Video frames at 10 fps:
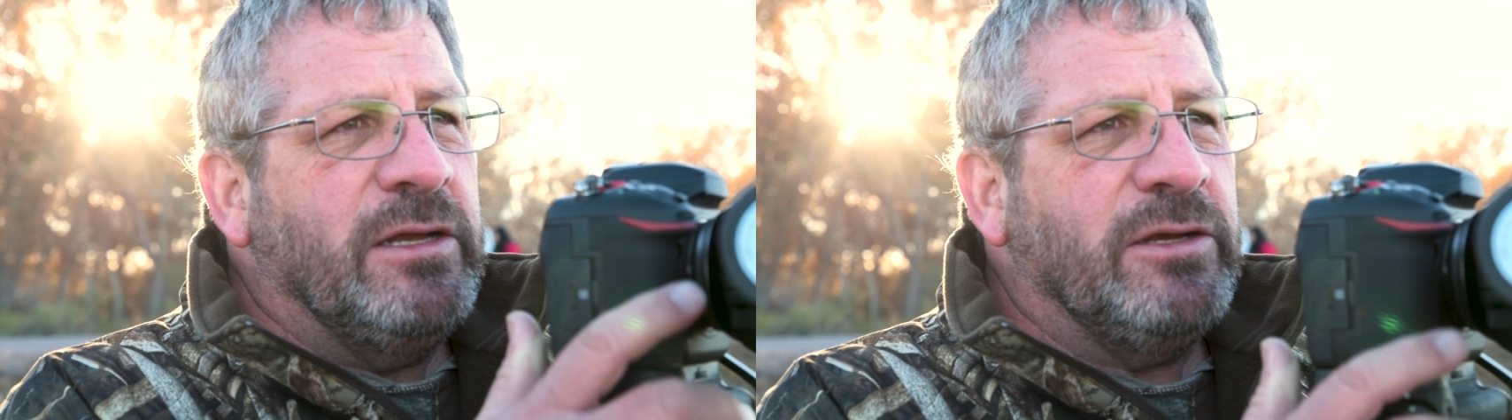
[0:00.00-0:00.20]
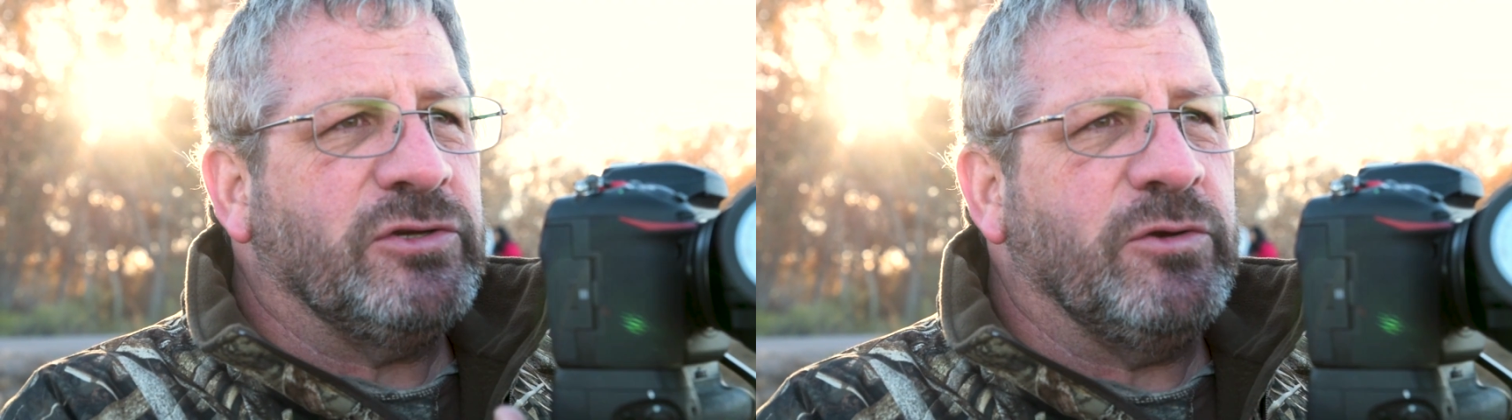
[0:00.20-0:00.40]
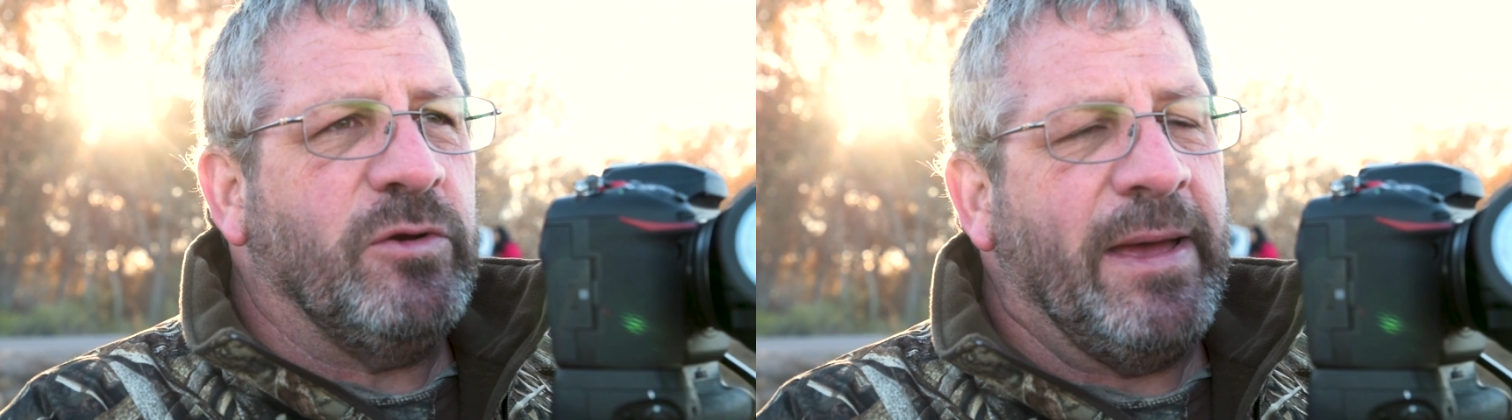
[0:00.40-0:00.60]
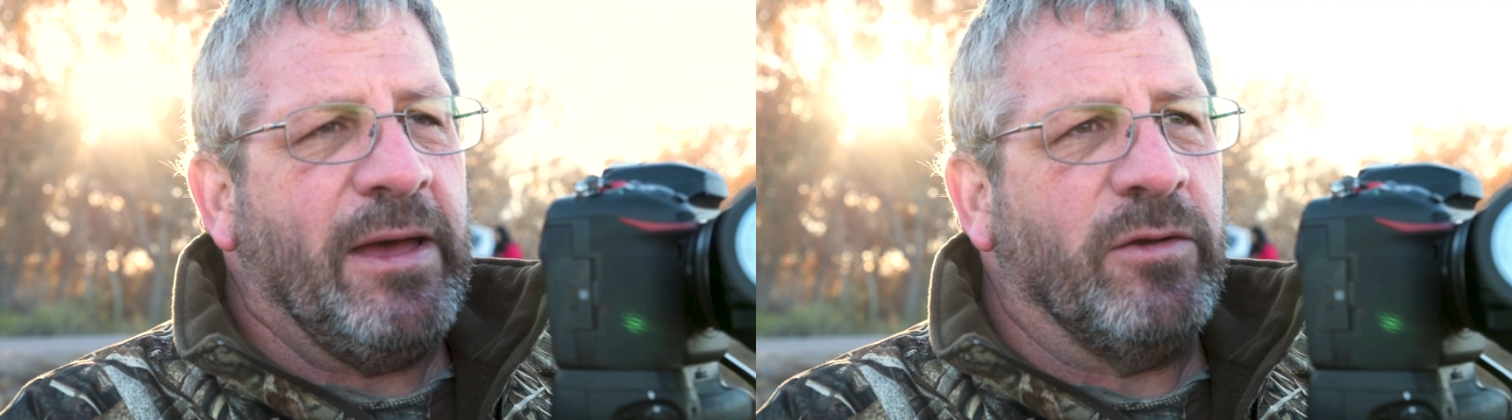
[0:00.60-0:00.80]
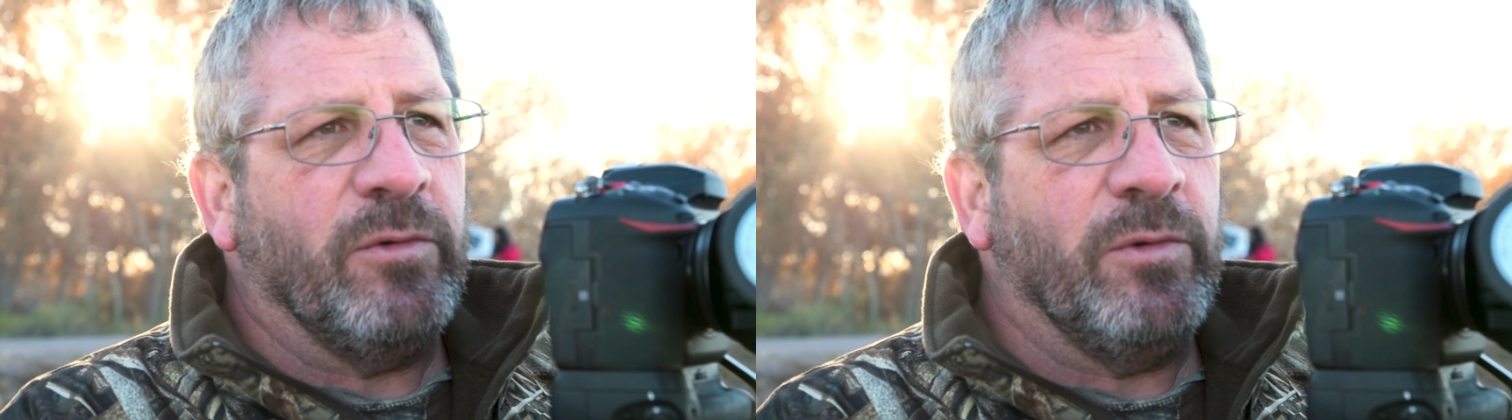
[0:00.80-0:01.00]
to shoot
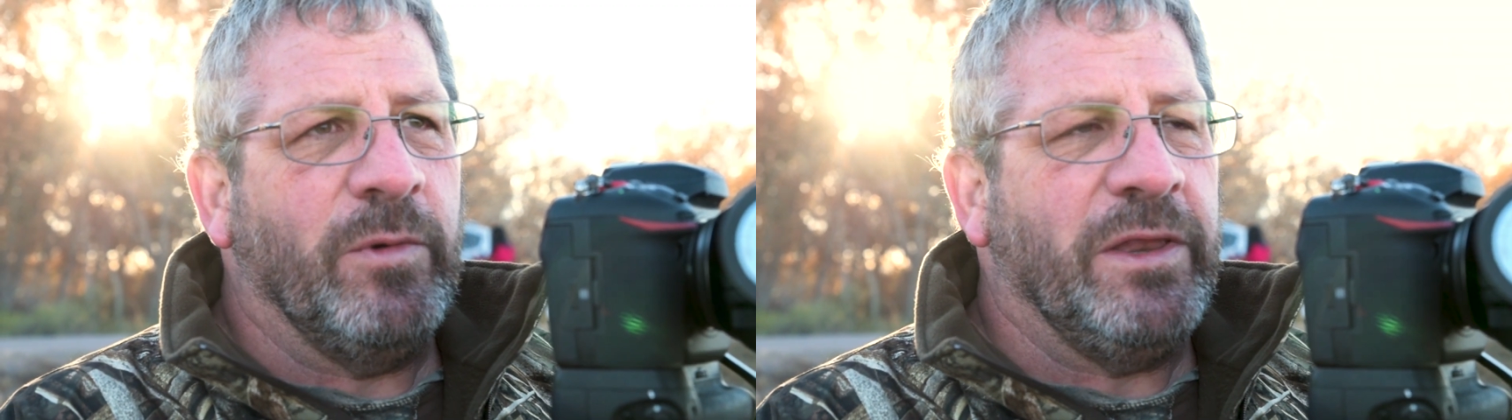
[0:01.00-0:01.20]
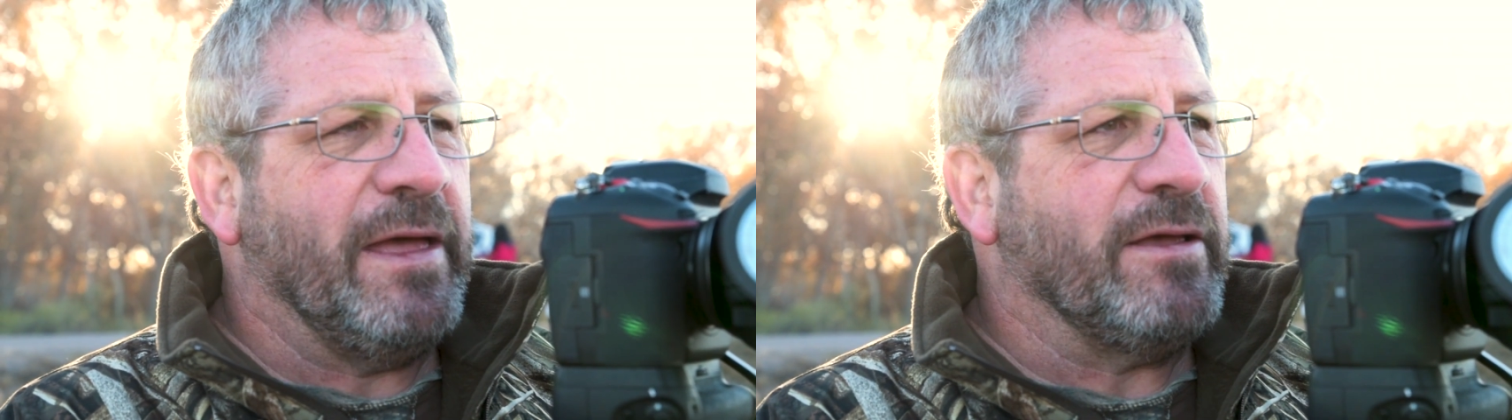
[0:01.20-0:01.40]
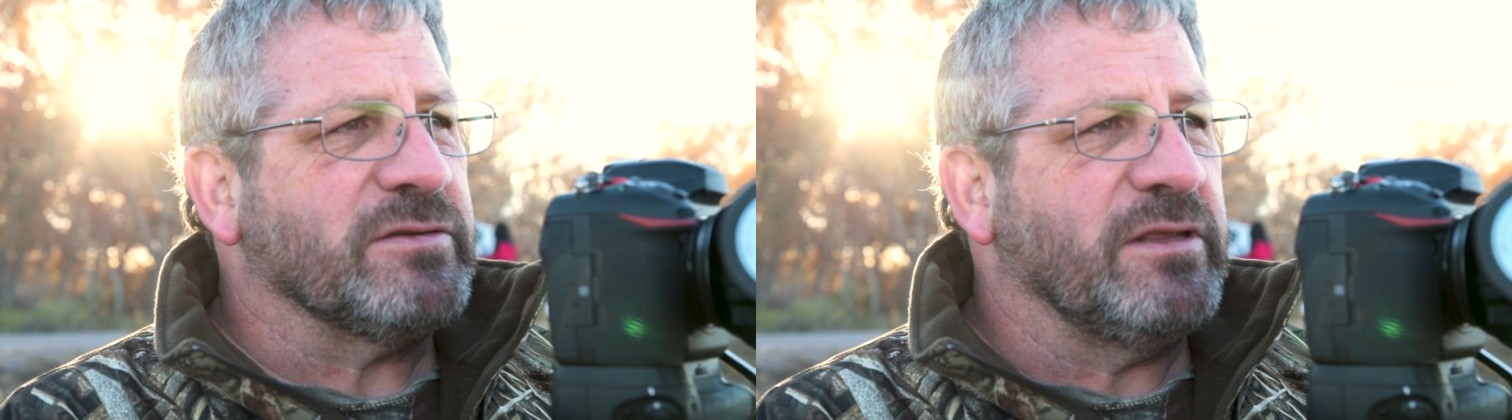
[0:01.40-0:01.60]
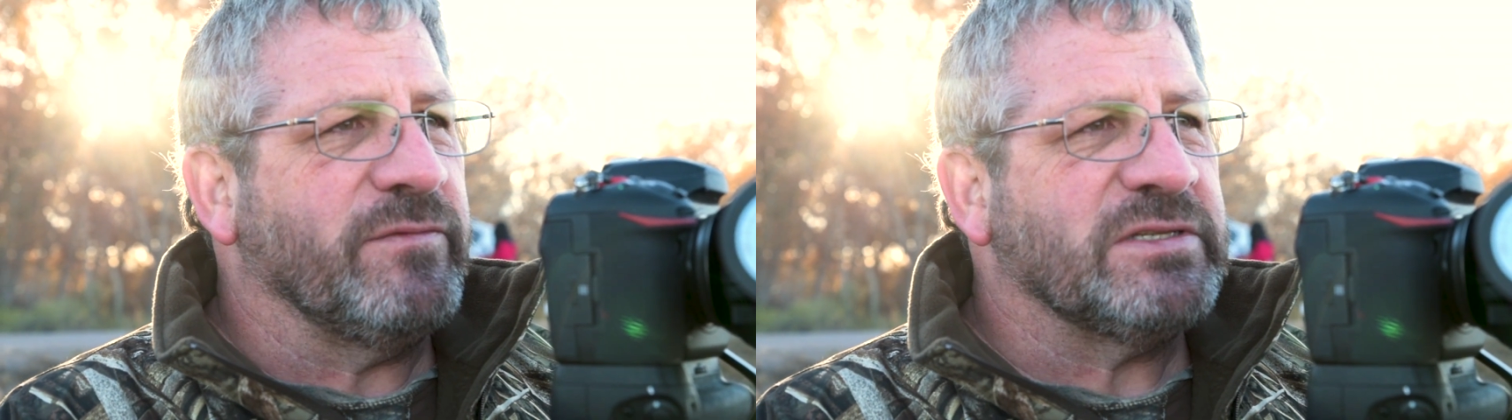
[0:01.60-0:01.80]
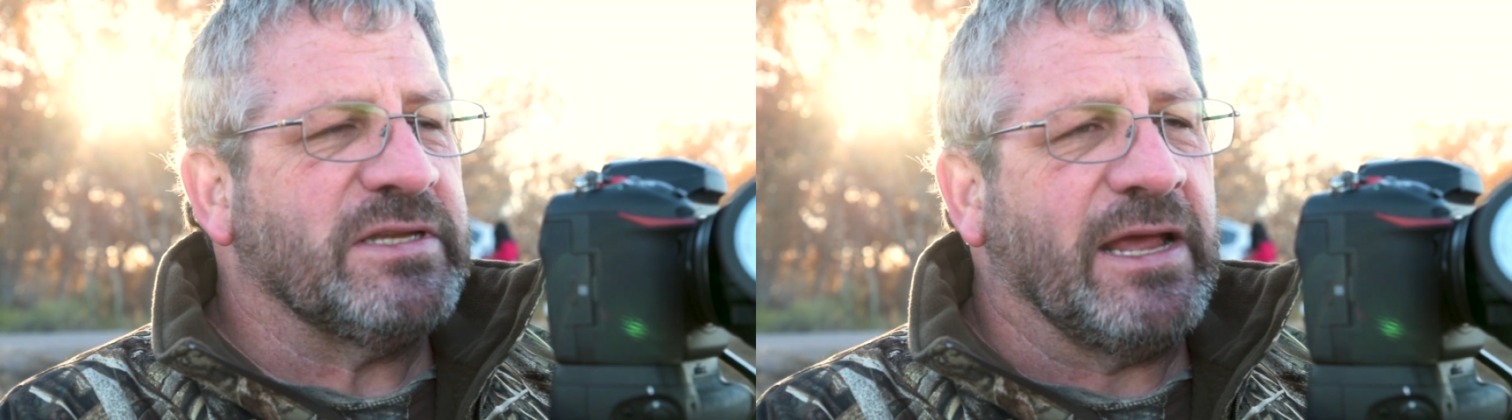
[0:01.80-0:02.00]
about one one thousandth of
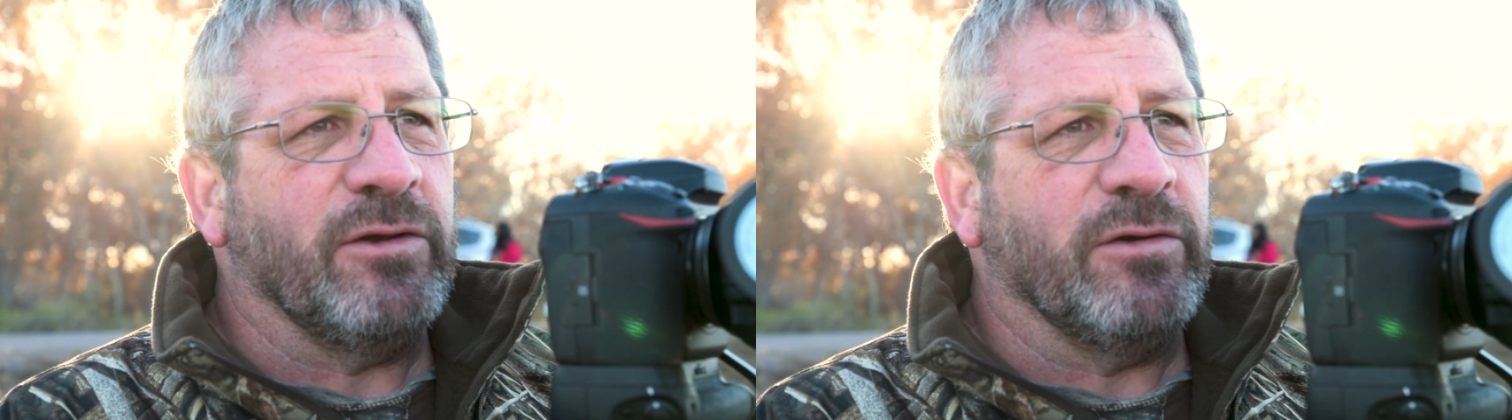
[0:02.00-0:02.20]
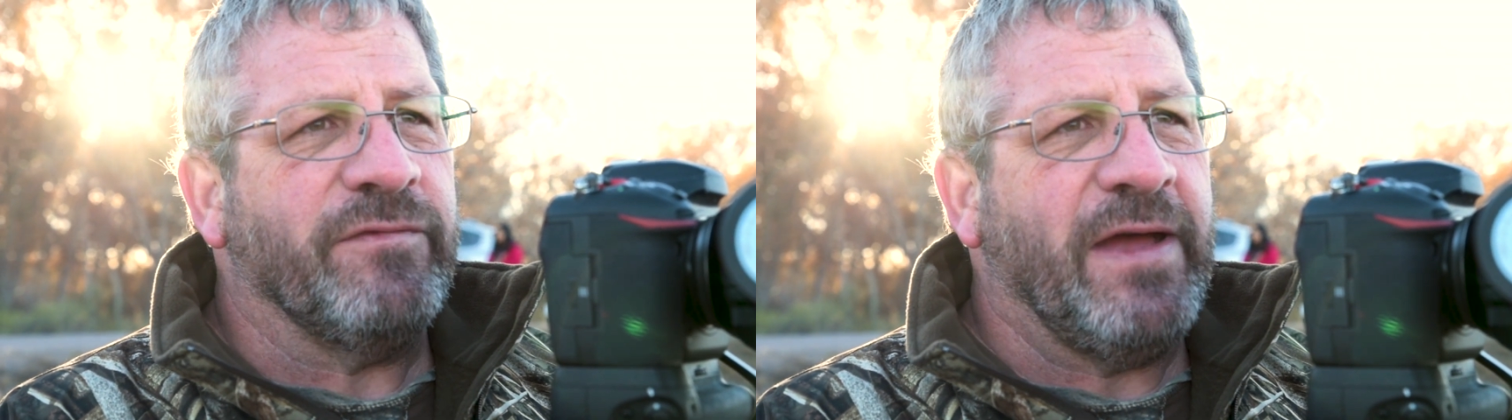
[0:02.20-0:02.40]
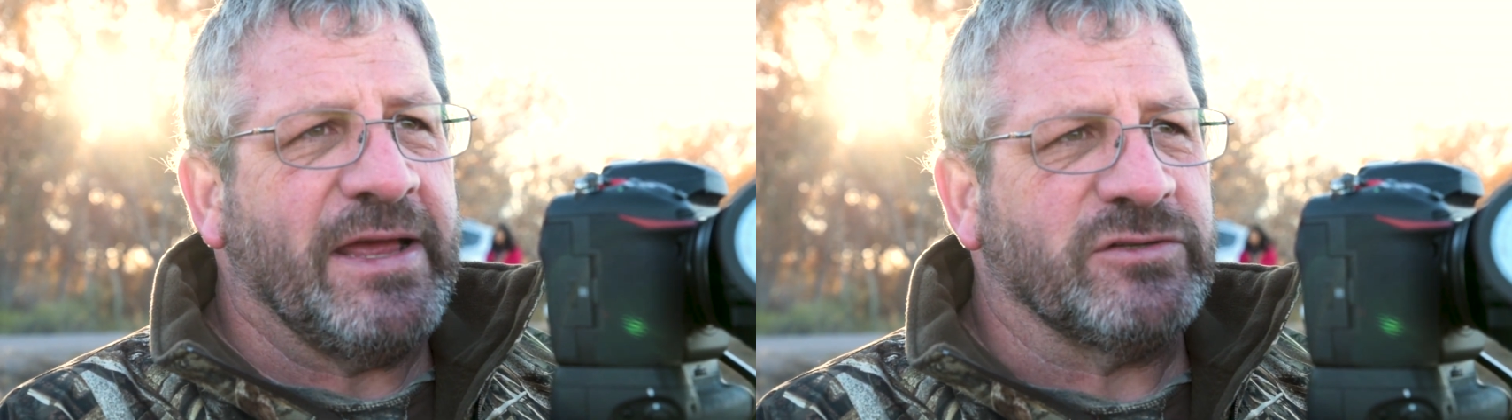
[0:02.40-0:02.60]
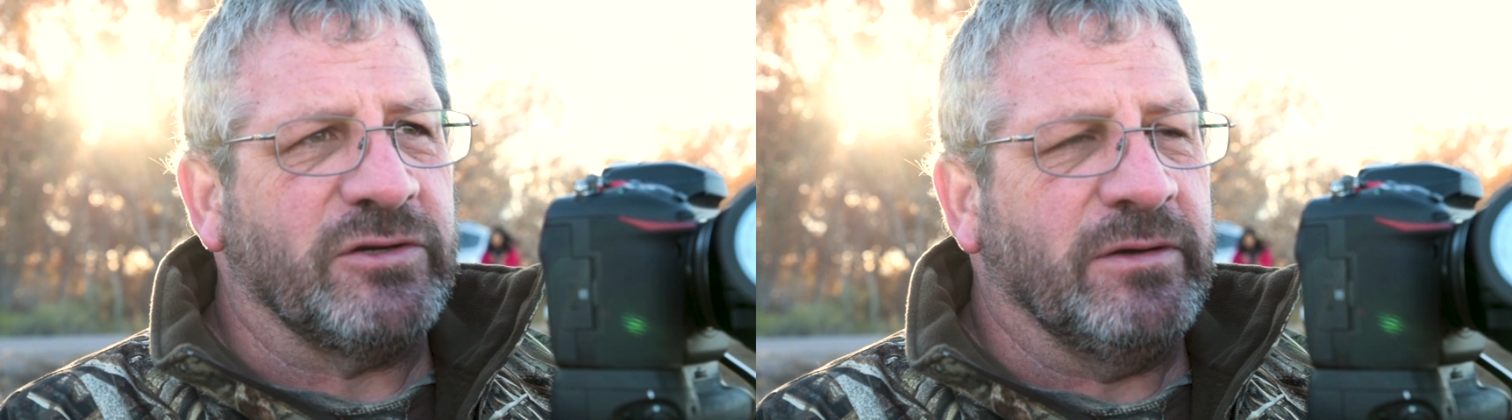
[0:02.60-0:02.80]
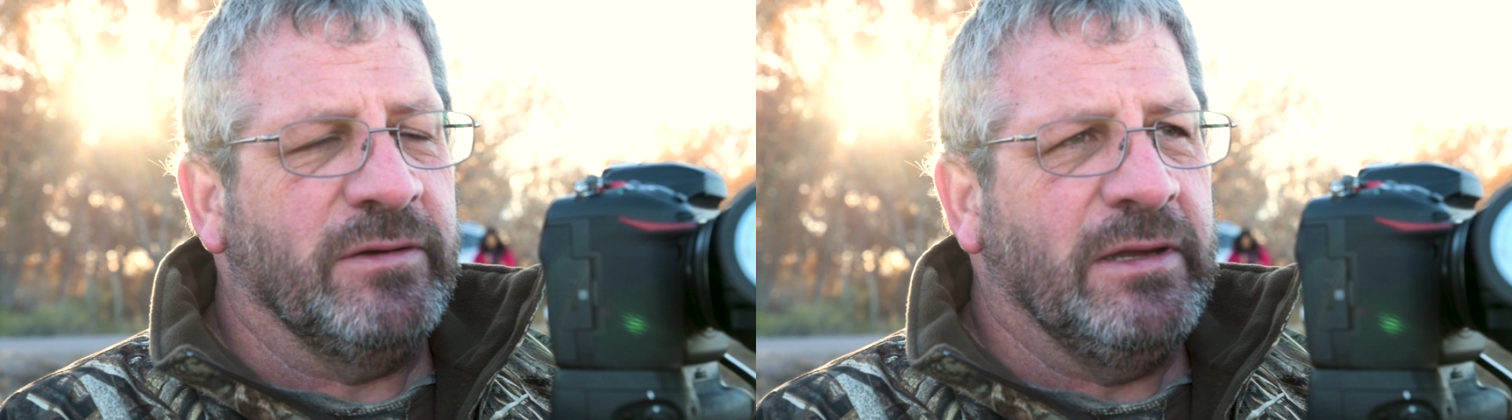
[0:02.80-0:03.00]
a second or
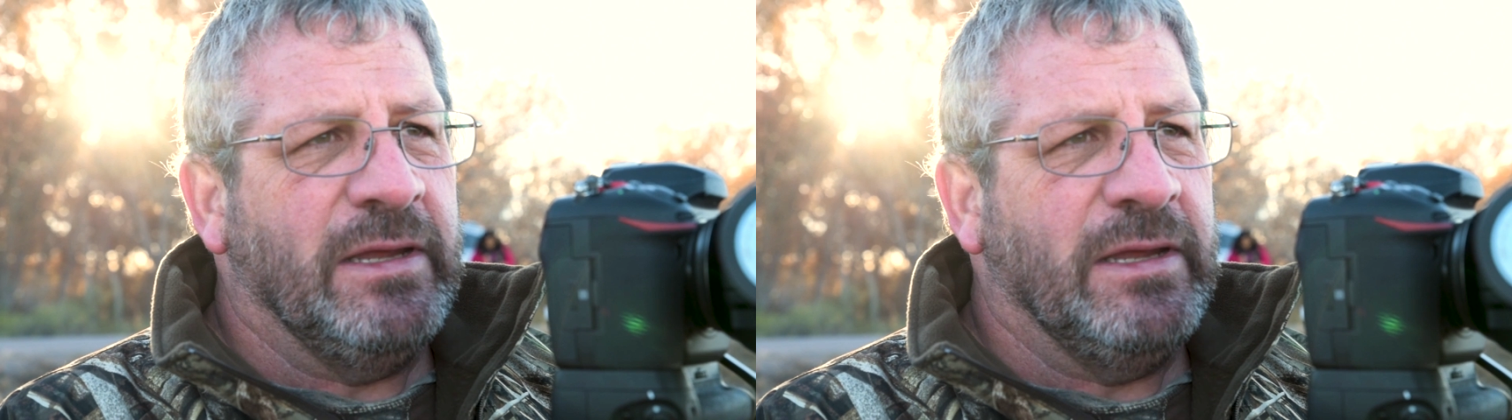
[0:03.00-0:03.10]
faster.